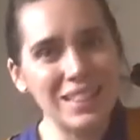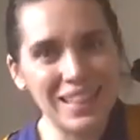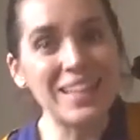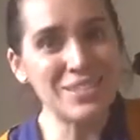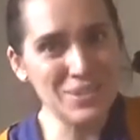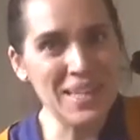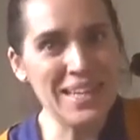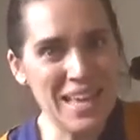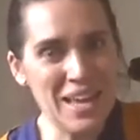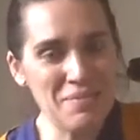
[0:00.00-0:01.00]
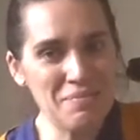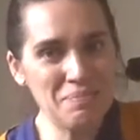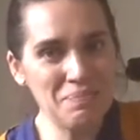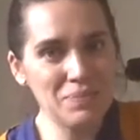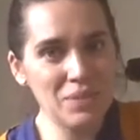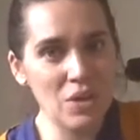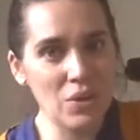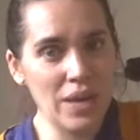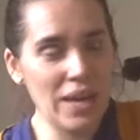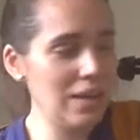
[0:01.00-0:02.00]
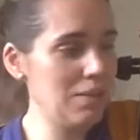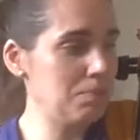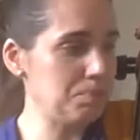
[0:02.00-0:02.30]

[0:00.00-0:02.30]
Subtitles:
Let's do that again, okay?